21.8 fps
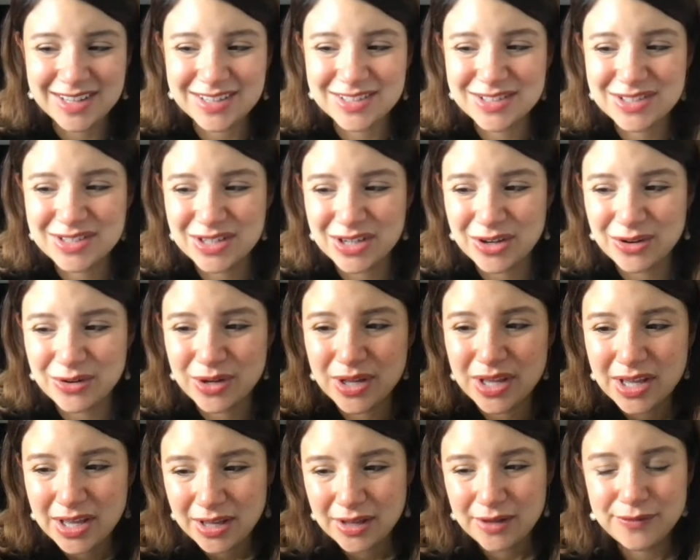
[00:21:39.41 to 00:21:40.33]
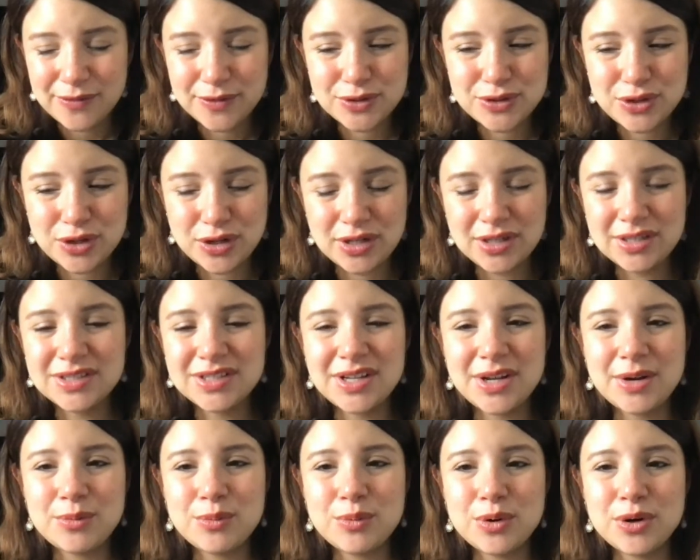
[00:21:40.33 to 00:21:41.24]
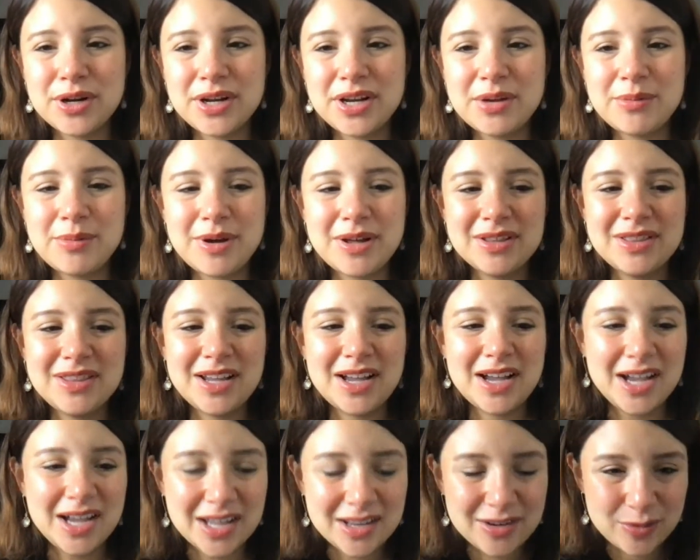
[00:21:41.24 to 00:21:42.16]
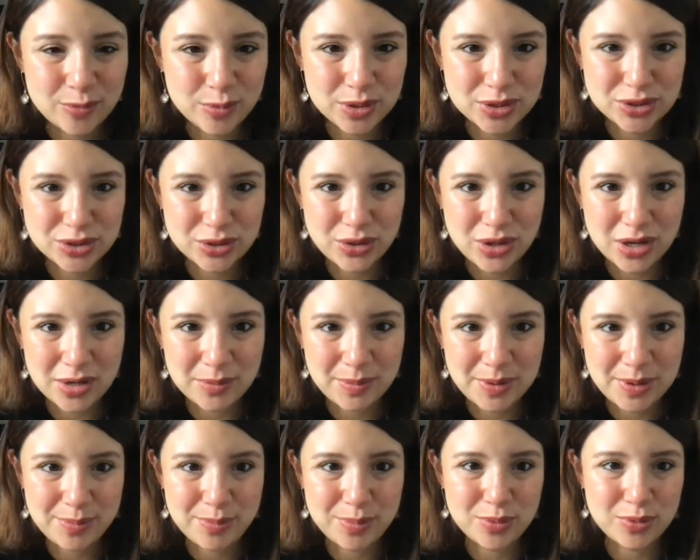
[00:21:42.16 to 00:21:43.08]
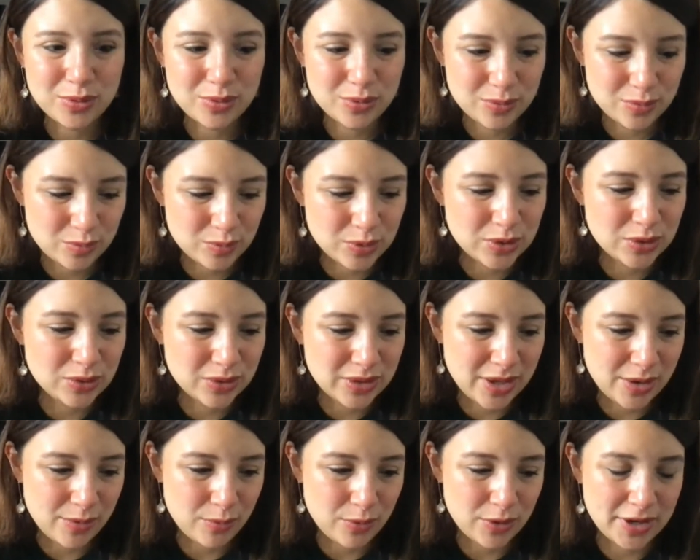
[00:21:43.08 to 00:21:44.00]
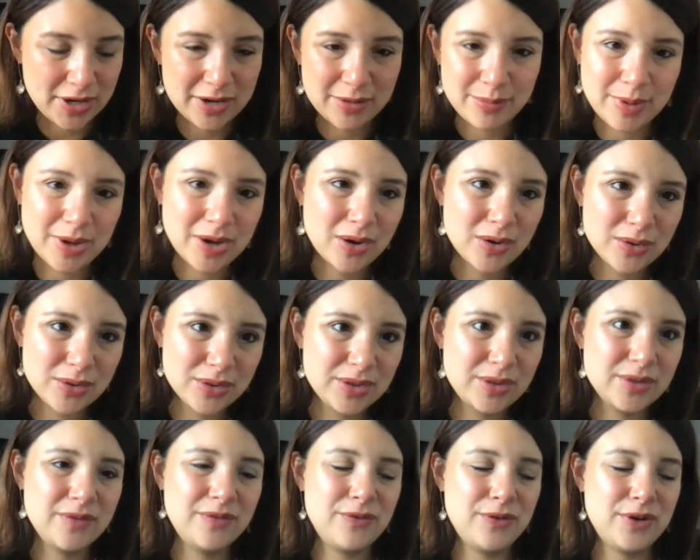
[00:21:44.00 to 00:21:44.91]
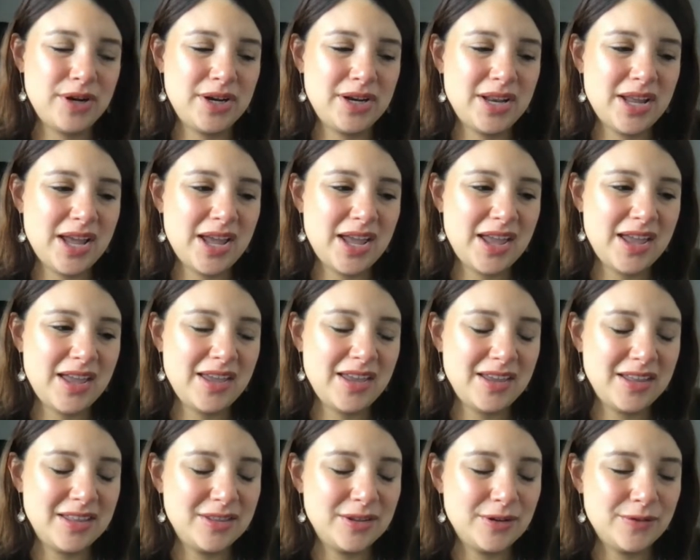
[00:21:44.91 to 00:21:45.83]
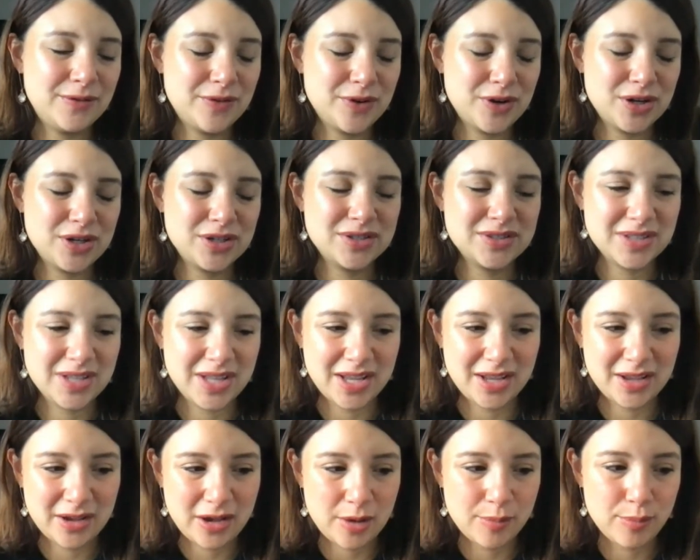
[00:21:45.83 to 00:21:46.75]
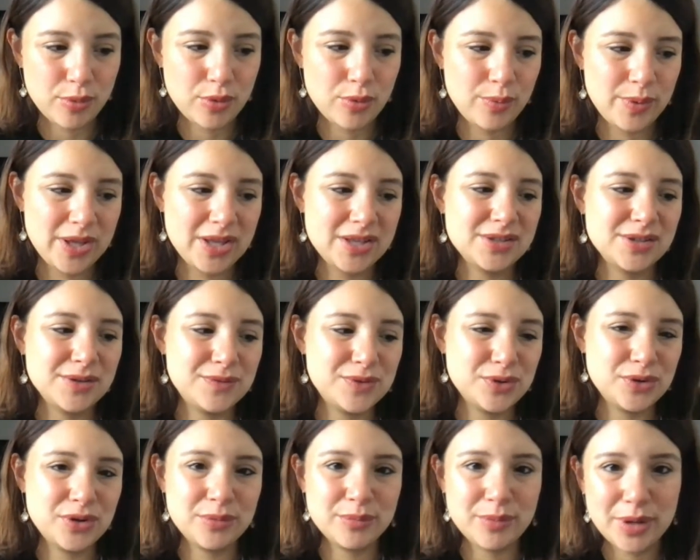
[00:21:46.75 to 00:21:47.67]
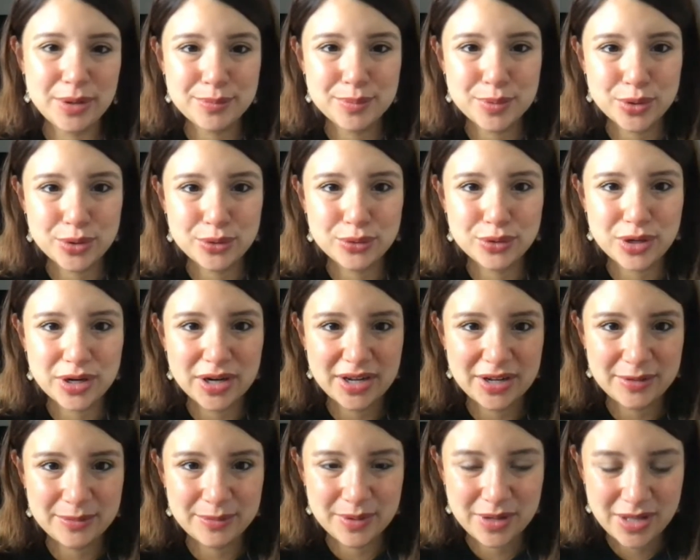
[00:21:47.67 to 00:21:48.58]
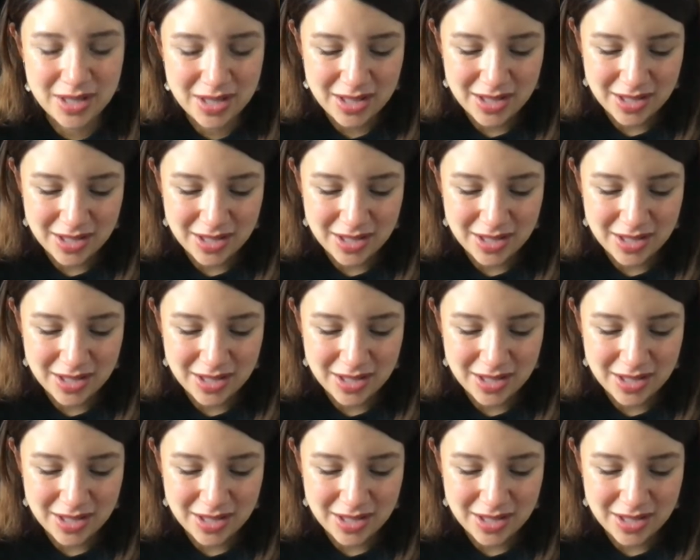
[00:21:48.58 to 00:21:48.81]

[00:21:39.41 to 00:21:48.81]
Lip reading: And so if you're starting to get worried about that, which a lot of people will get worried about the free day in the first like couple weeks of doing my program,